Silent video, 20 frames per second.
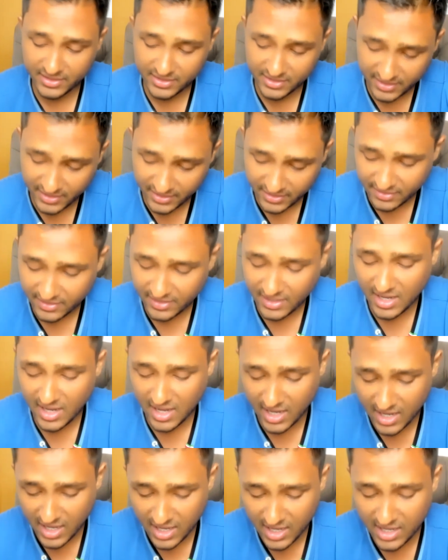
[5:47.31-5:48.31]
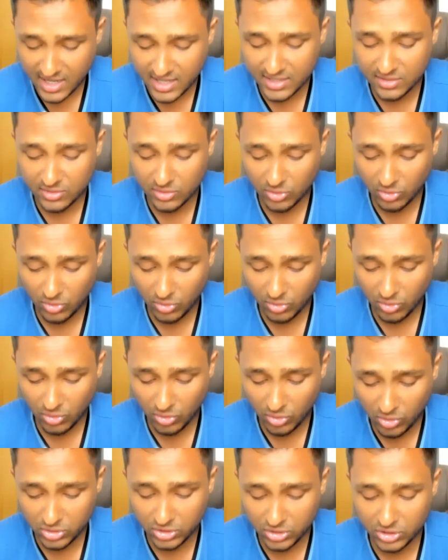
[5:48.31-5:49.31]
et cetera are
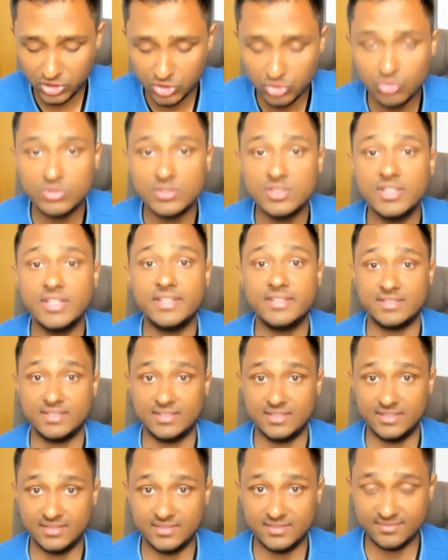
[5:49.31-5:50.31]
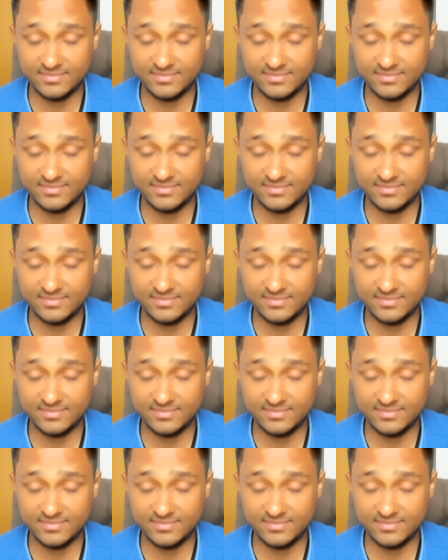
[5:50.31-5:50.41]
all useless